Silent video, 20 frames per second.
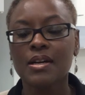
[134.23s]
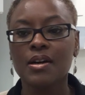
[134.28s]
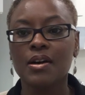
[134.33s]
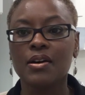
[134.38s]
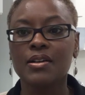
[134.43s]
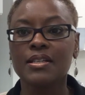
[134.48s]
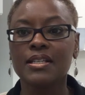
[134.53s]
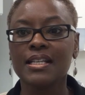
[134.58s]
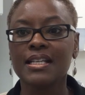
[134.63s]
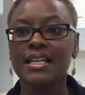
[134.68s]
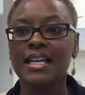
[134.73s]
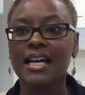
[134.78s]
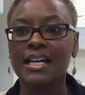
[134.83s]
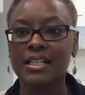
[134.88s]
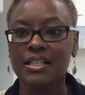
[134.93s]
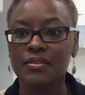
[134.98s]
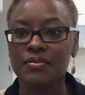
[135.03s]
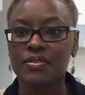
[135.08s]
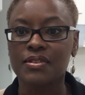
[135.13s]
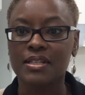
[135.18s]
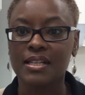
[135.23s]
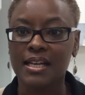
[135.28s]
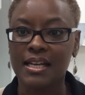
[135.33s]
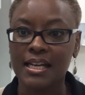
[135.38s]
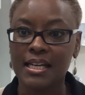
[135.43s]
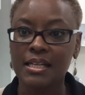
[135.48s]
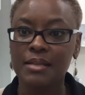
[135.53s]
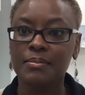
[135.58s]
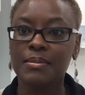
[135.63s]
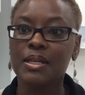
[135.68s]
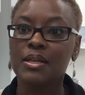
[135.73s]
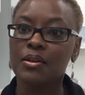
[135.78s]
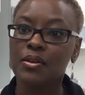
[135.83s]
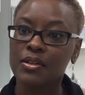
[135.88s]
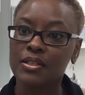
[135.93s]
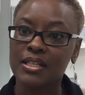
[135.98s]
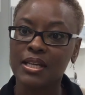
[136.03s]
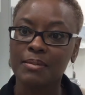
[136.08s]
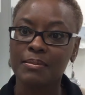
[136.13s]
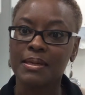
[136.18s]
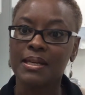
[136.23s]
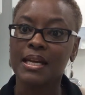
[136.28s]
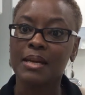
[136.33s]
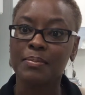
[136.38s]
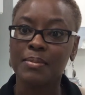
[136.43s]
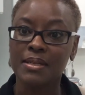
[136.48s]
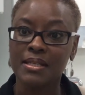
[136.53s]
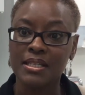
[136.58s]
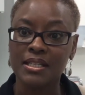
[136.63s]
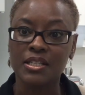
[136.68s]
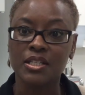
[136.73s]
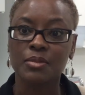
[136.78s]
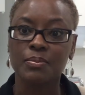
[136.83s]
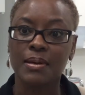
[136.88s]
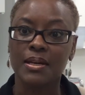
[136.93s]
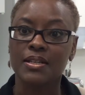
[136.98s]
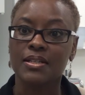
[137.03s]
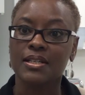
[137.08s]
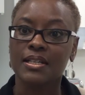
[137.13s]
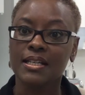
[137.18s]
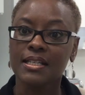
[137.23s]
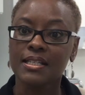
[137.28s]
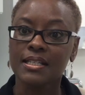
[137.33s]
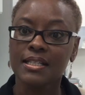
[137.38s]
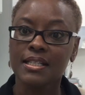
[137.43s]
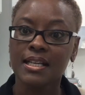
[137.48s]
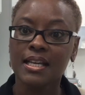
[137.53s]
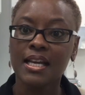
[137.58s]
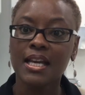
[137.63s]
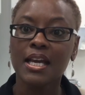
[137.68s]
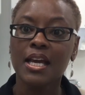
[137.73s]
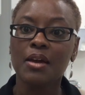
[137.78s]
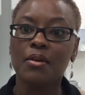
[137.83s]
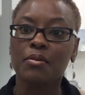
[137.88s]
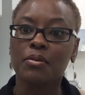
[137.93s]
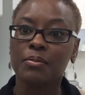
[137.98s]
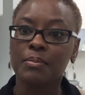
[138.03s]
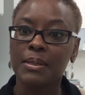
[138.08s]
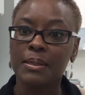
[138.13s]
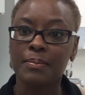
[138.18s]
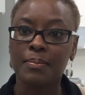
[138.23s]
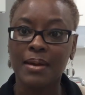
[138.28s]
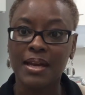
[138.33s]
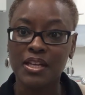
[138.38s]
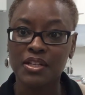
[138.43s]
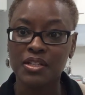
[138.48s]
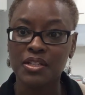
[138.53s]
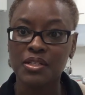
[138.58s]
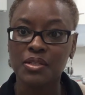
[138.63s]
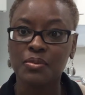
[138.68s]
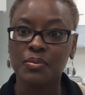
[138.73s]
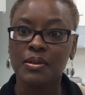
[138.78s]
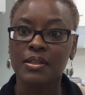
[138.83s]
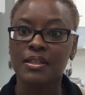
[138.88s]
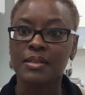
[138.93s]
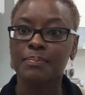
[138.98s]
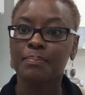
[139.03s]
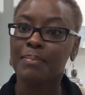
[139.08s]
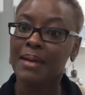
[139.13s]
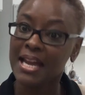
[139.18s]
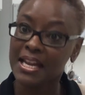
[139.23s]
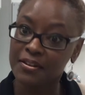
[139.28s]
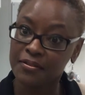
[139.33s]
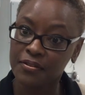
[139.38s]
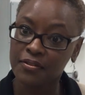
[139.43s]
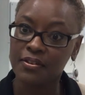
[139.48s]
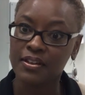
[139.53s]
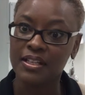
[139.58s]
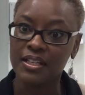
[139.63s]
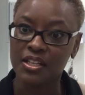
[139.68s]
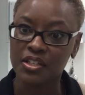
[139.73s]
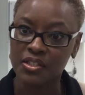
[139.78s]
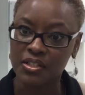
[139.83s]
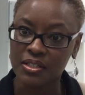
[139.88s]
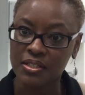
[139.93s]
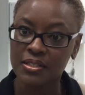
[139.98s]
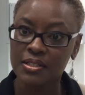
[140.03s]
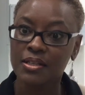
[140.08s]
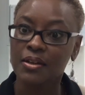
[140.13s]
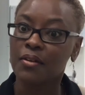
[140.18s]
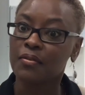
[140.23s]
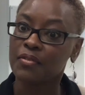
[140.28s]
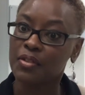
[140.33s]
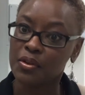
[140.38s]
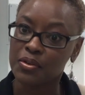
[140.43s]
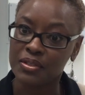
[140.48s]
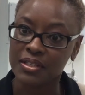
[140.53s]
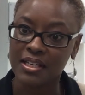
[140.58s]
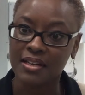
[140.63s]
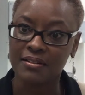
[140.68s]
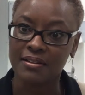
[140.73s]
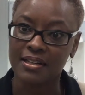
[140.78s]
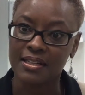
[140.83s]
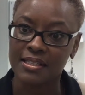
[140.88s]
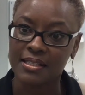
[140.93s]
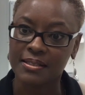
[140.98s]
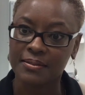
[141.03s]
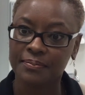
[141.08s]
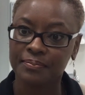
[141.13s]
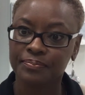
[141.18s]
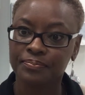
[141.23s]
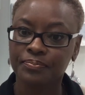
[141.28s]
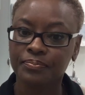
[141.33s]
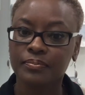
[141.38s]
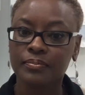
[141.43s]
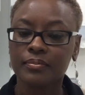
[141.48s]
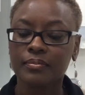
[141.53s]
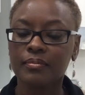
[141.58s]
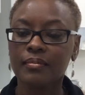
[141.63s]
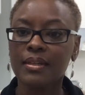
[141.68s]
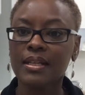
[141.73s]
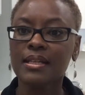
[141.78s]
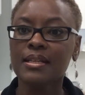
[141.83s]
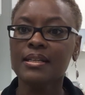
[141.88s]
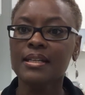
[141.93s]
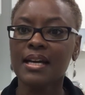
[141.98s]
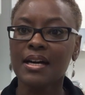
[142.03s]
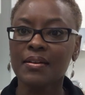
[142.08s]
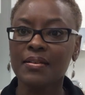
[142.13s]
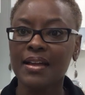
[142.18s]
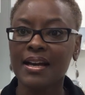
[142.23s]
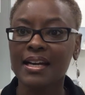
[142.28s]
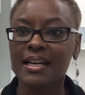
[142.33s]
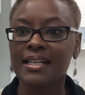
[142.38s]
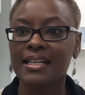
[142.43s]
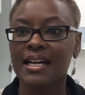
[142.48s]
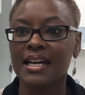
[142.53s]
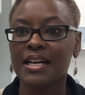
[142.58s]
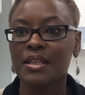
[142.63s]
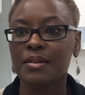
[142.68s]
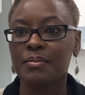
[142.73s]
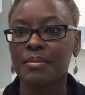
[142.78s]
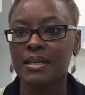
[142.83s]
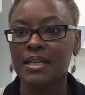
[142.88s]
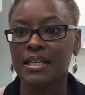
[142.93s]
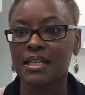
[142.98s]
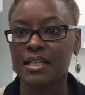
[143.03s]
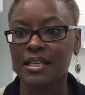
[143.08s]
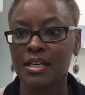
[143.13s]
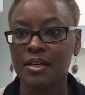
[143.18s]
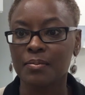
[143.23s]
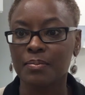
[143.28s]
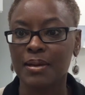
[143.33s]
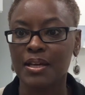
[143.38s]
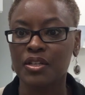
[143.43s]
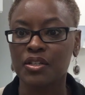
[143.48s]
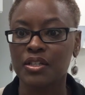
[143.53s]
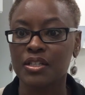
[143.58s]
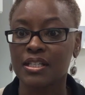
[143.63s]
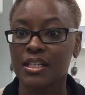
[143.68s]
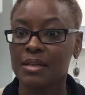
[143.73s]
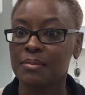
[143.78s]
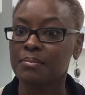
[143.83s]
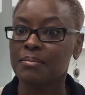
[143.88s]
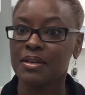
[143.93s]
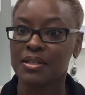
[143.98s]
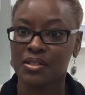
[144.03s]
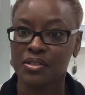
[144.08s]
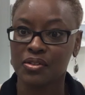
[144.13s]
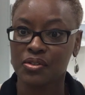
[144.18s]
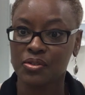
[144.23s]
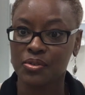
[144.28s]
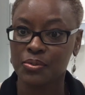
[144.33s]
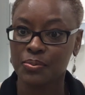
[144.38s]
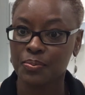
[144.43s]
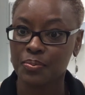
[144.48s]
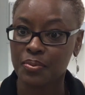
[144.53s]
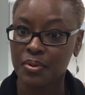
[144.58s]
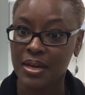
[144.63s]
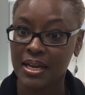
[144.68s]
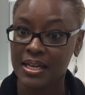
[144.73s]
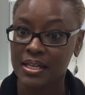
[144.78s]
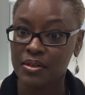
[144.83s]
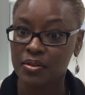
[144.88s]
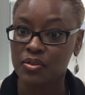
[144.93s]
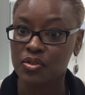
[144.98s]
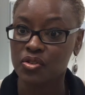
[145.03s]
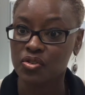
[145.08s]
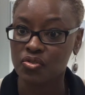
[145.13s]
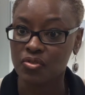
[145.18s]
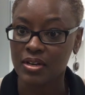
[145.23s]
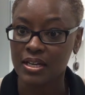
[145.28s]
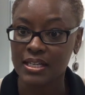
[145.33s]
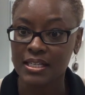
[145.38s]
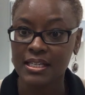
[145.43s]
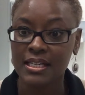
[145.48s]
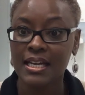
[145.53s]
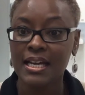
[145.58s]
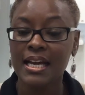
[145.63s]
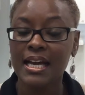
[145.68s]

On the elective side, because I'm a hip and knee specialist, it will be patients with painful conditions of those areas. Now, that can either be in young patient a muscle sprain or strain